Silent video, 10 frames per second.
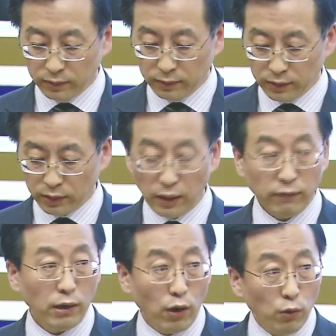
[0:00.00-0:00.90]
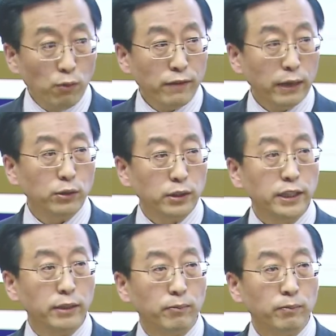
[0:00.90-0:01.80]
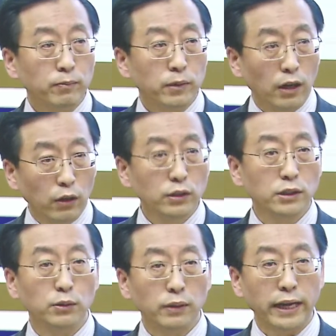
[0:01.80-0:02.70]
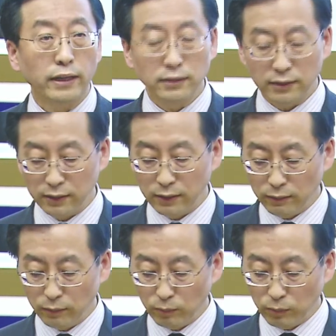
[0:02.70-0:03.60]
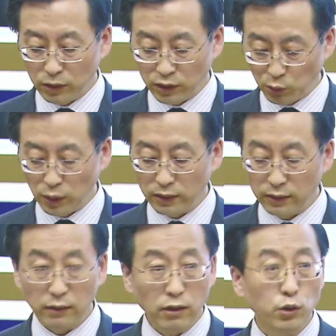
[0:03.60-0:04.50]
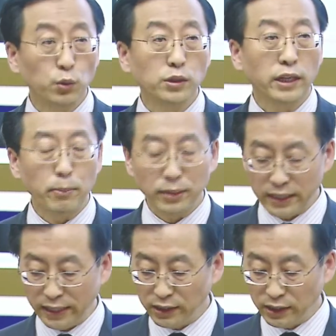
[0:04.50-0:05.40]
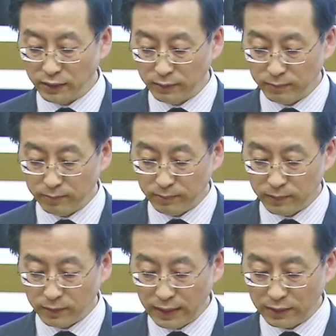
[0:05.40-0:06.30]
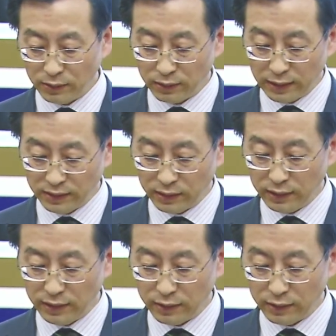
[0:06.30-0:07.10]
So our own faculty team also get stronger through the competition. So actually, you can see the